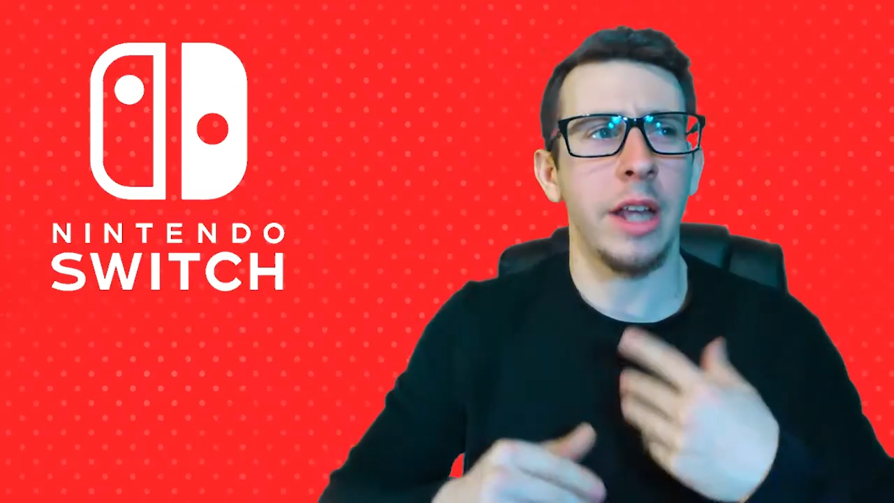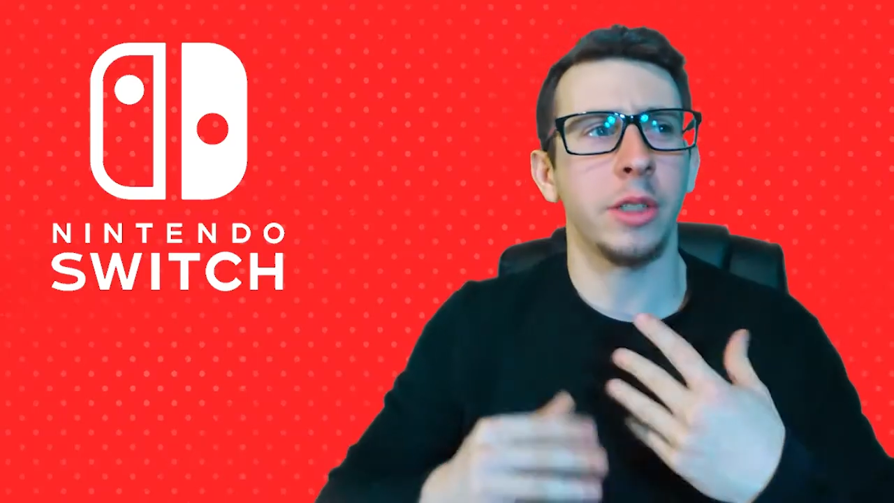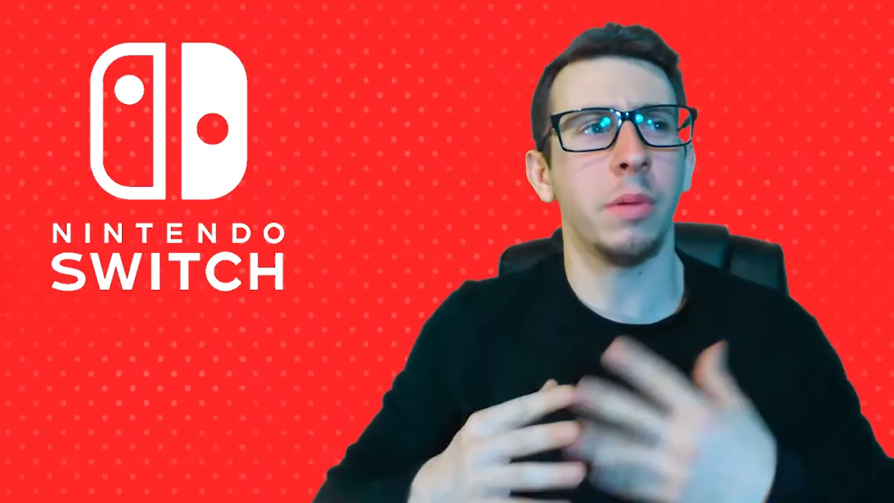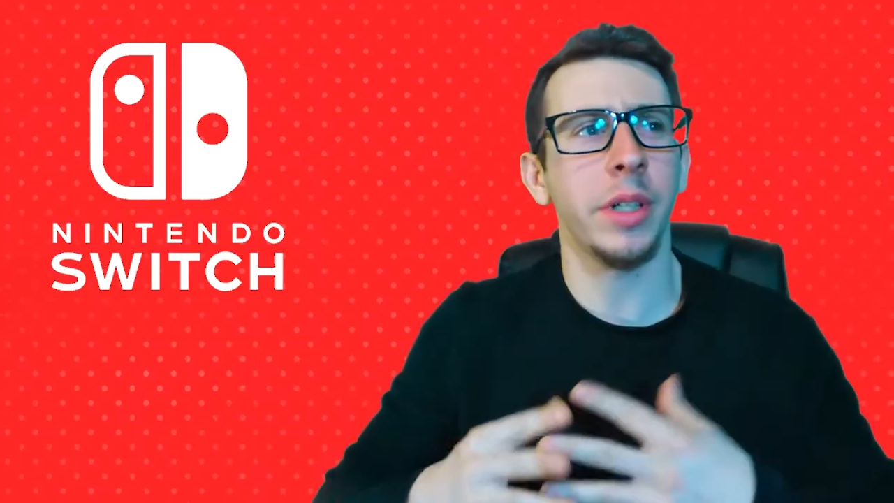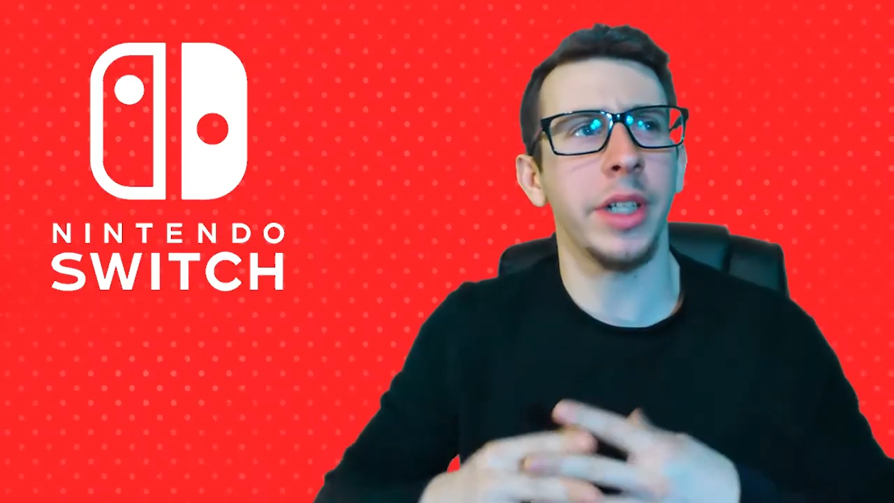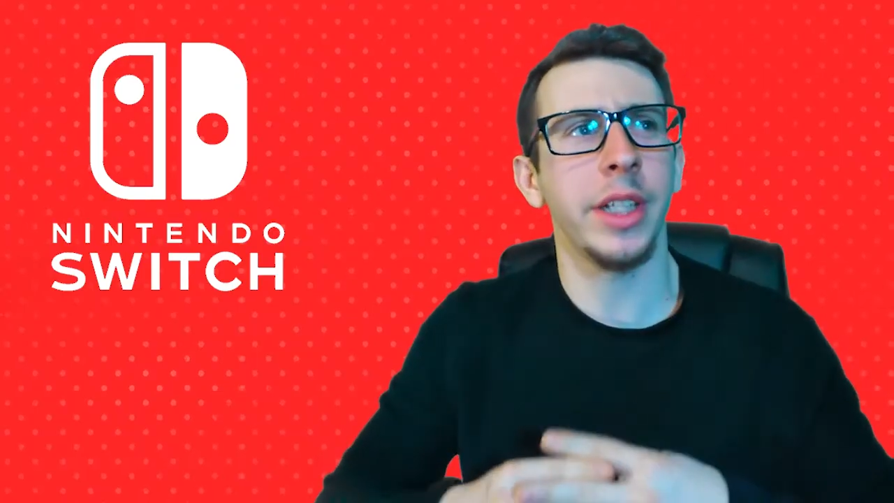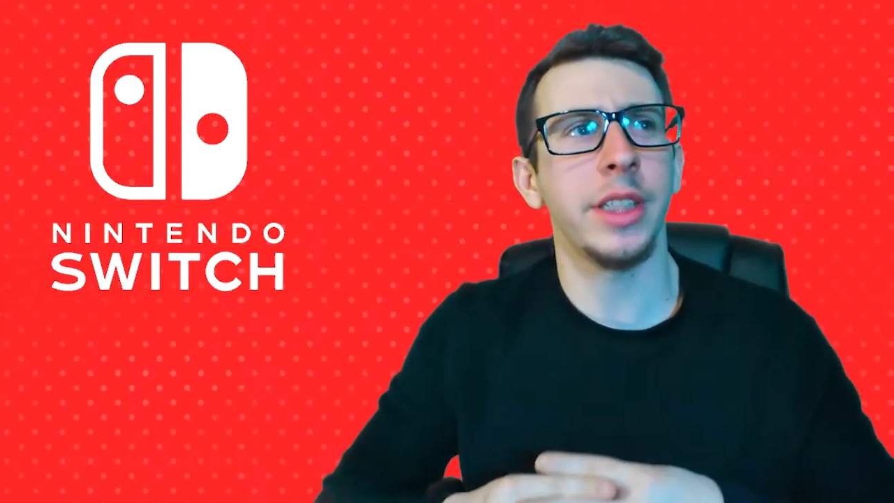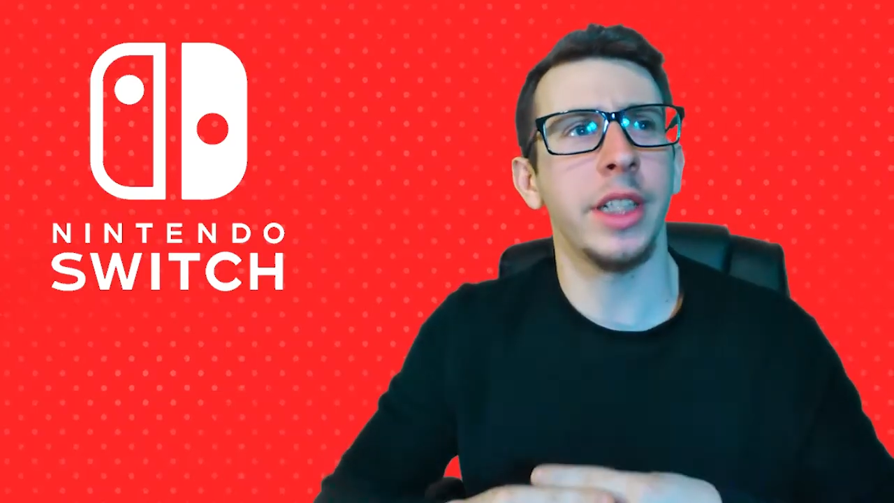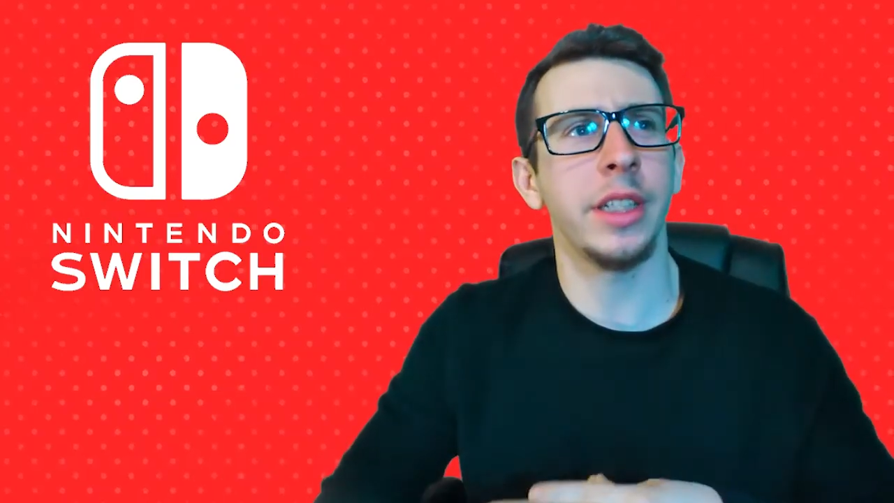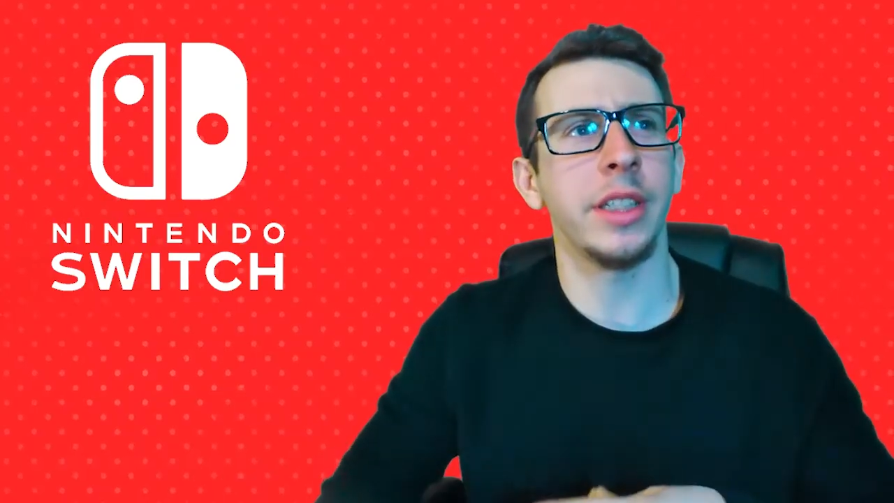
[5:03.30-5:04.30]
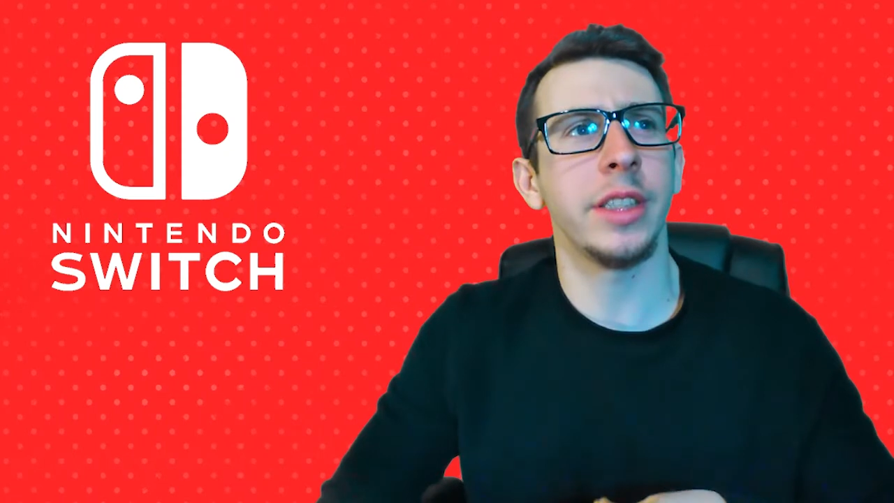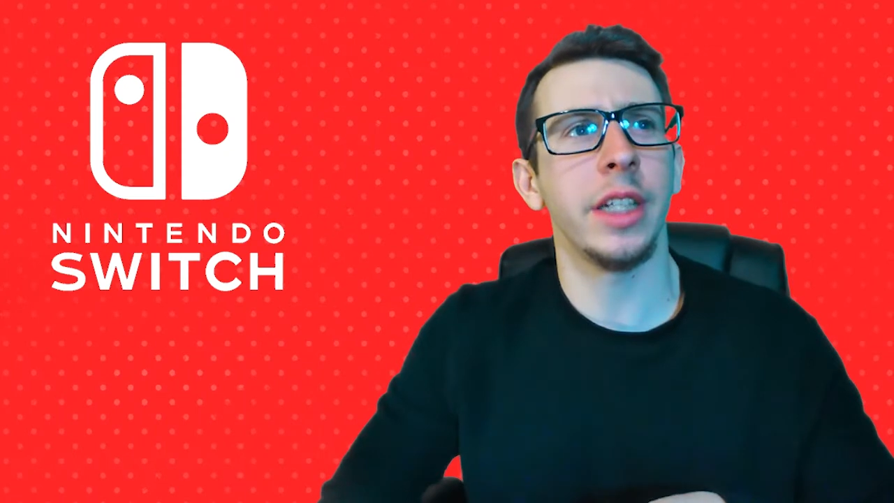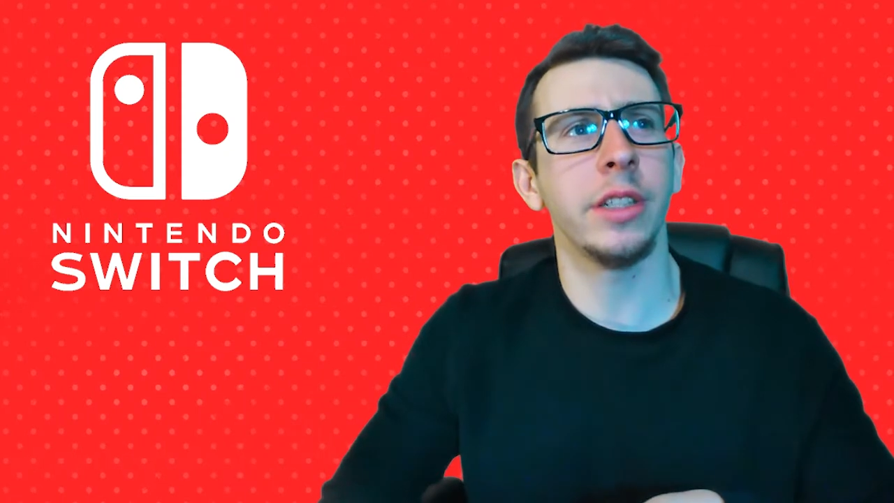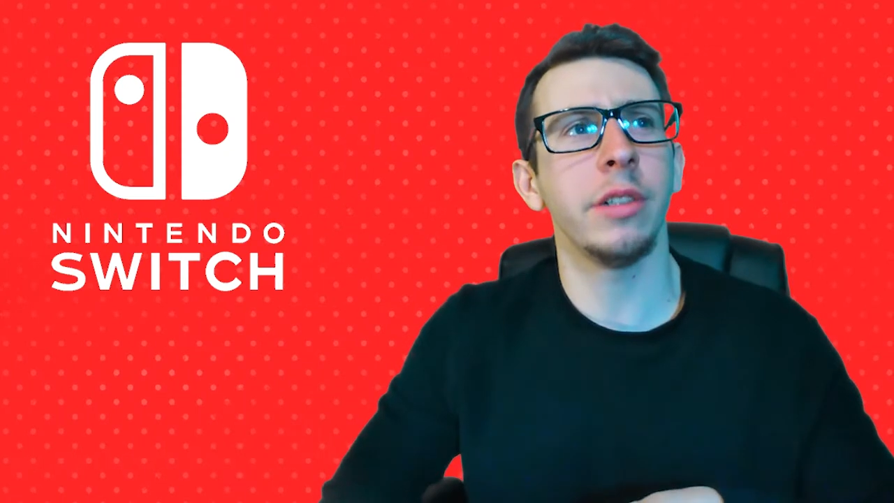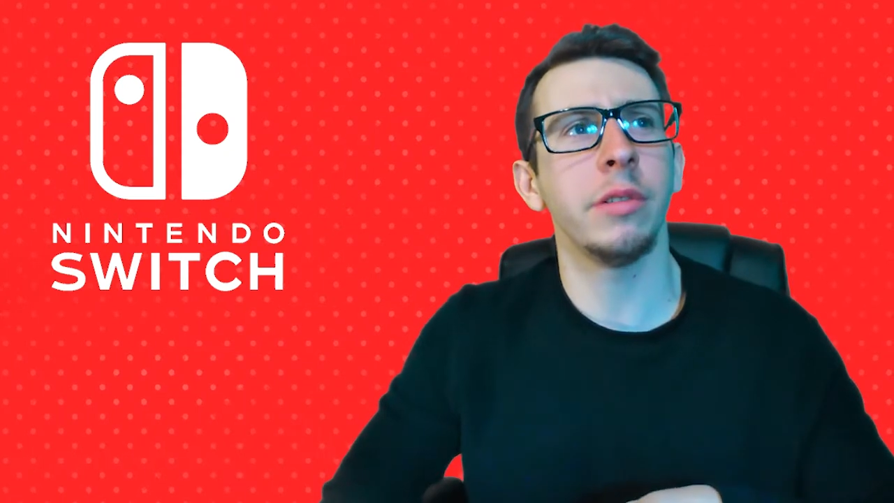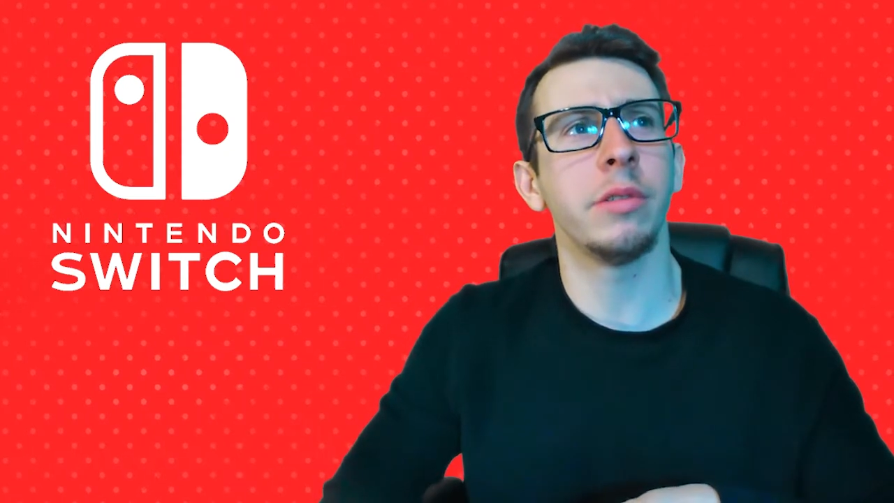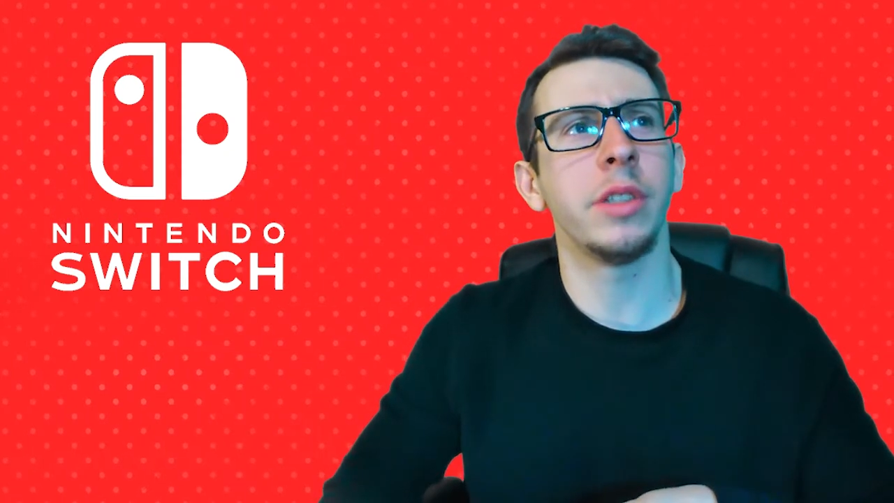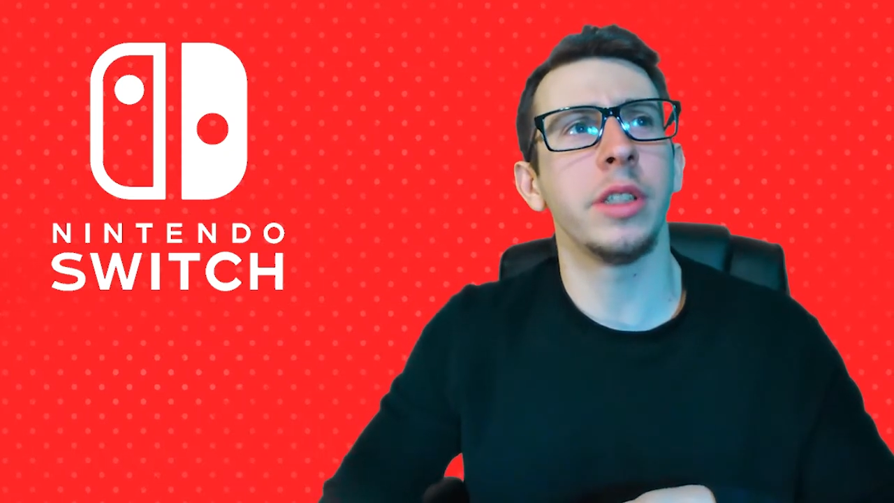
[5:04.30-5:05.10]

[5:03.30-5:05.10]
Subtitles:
in 2018, Nintendo